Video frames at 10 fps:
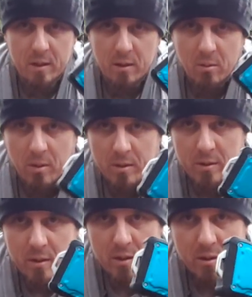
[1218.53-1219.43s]
The one
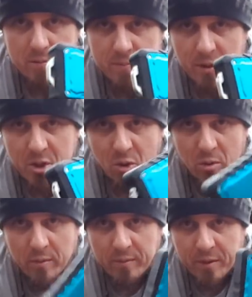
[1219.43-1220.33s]
that I saw a
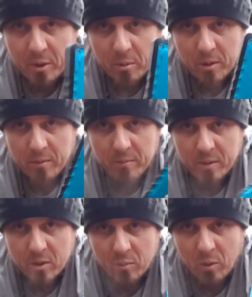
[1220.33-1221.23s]
review on a
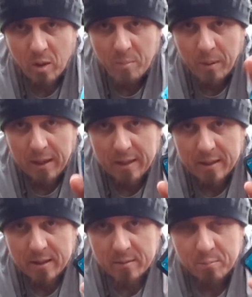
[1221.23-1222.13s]
good while back
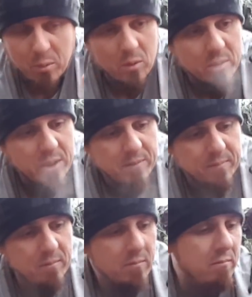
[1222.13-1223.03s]
and bought it.
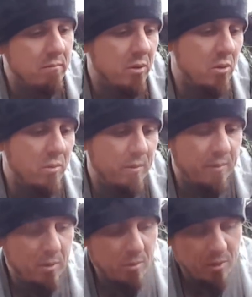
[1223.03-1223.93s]
Saw a
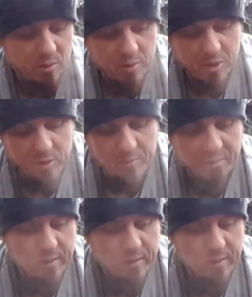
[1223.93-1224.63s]
review on YouTube.